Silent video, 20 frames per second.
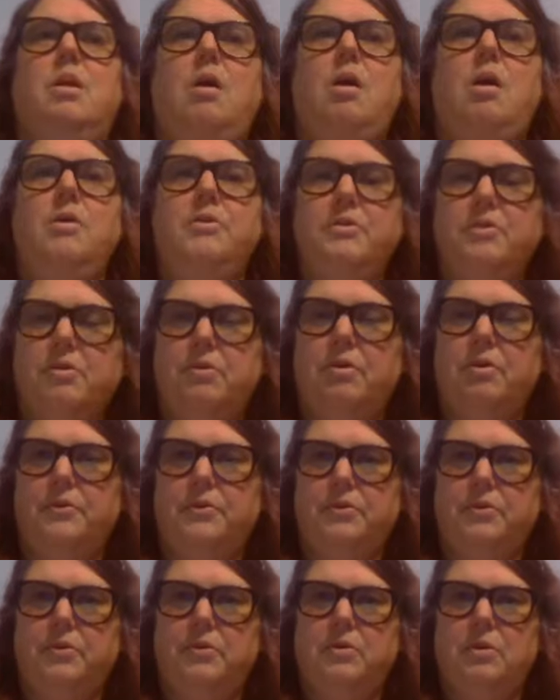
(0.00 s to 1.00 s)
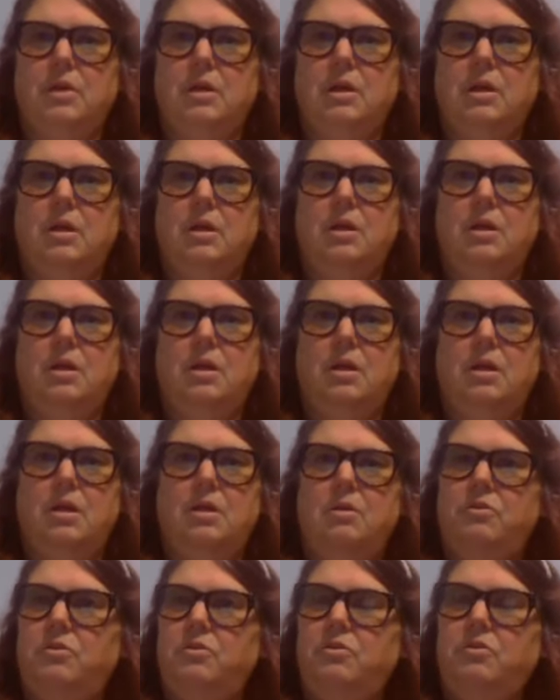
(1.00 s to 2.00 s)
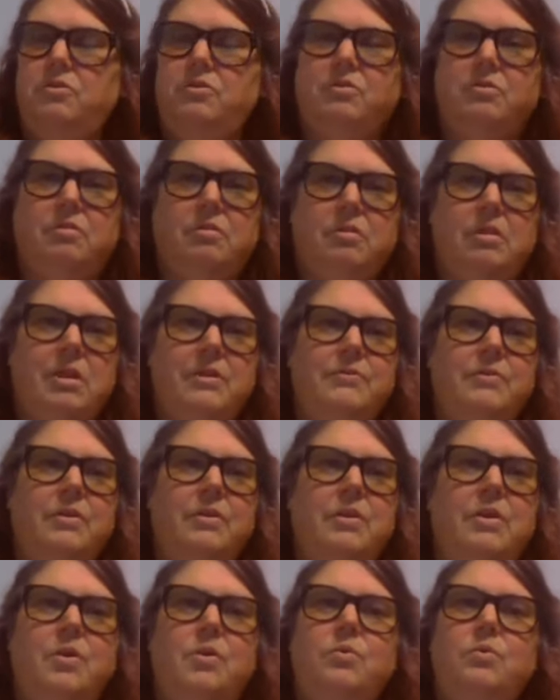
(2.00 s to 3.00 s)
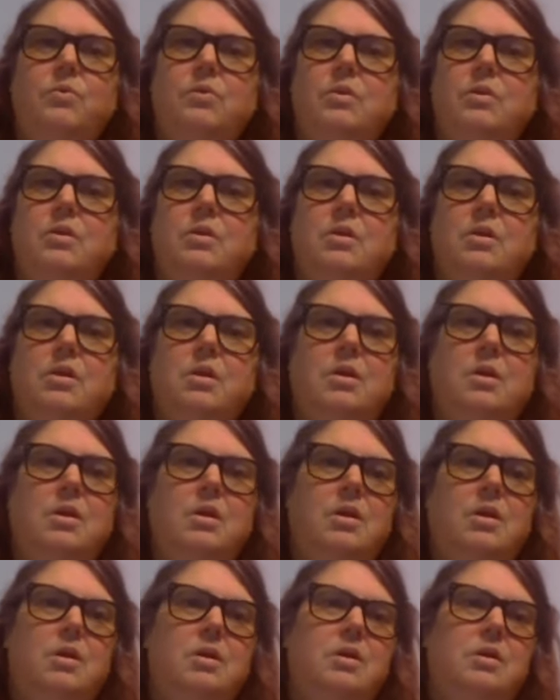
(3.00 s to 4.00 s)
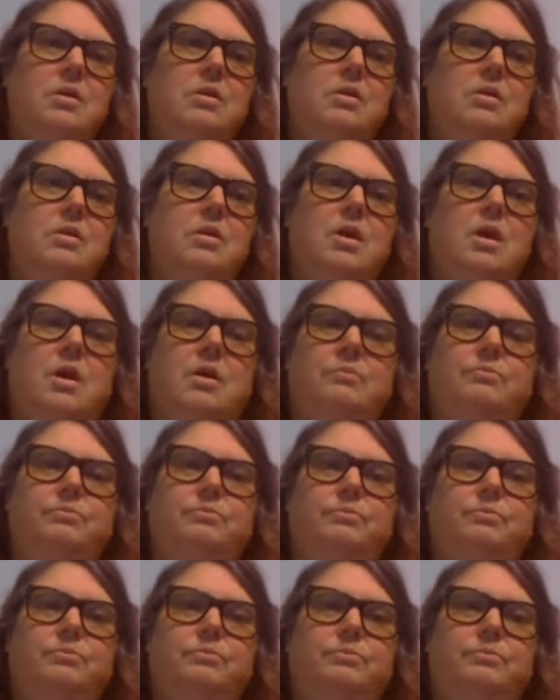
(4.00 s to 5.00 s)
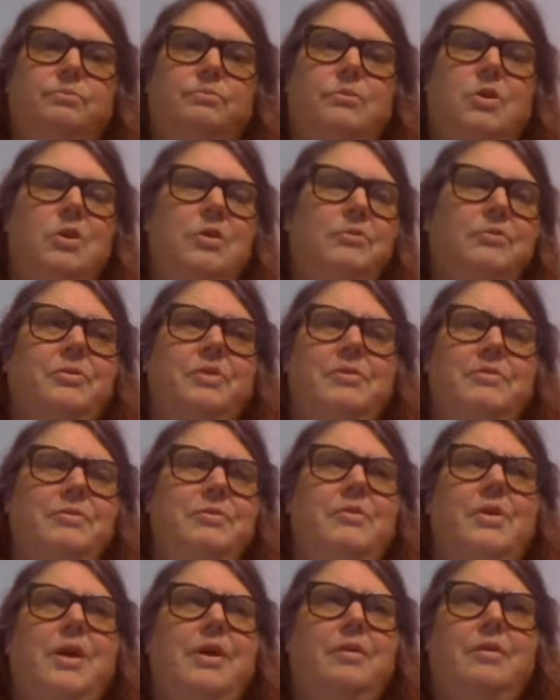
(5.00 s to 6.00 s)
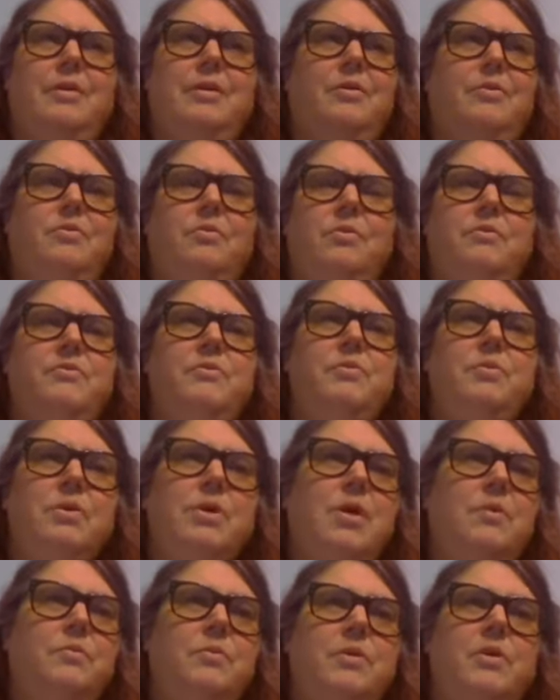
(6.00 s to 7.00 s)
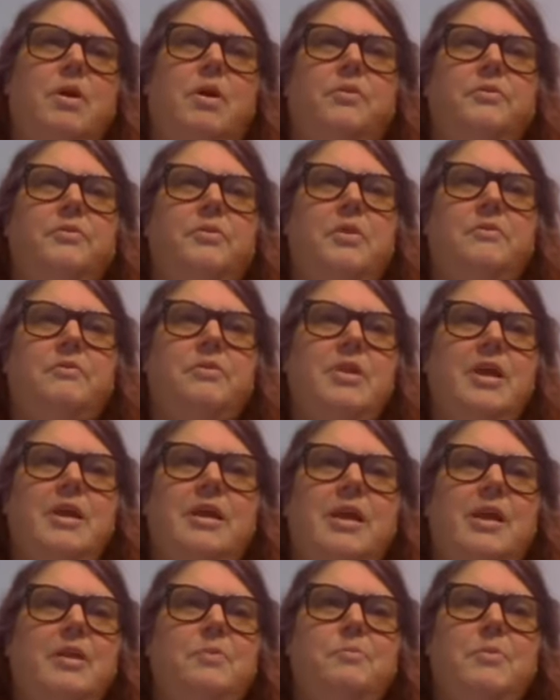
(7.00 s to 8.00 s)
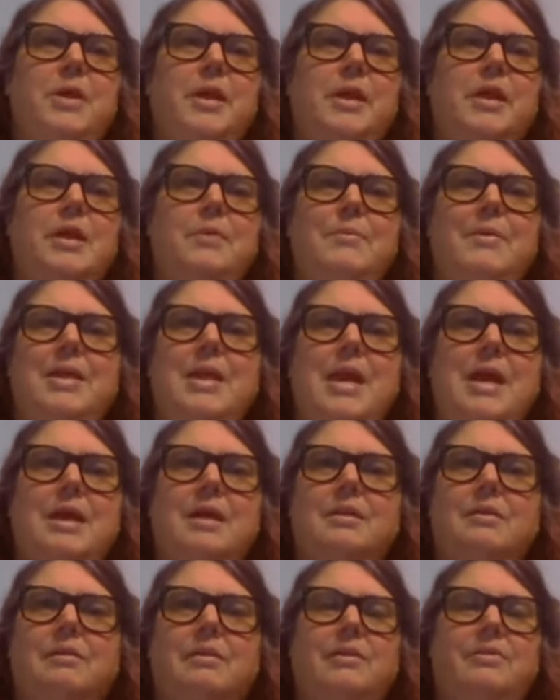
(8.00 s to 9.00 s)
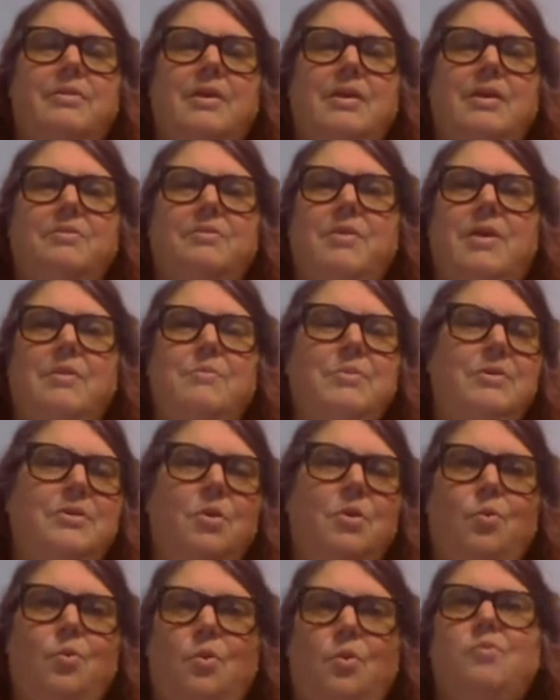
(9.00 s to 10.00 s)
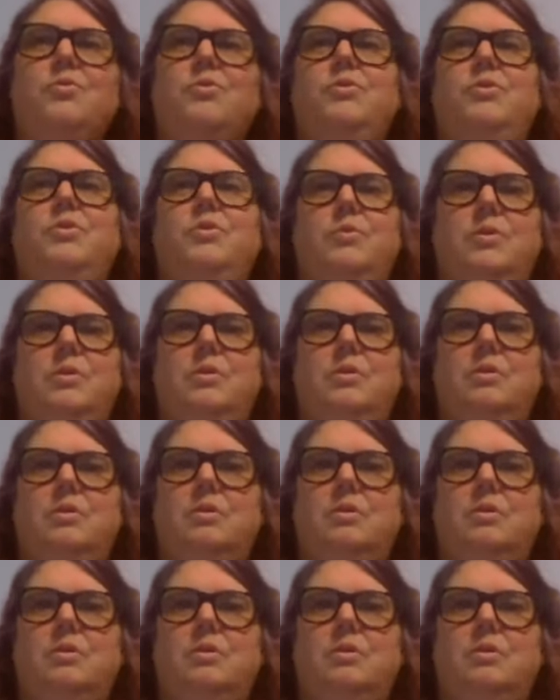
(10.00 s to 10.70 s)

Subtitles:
on your altar. So you just leave it alone. You don't have to leave it entirely alone. If you want to come to the altar every day and kind of pick it up and handle it, that's fine, but don't overdo it.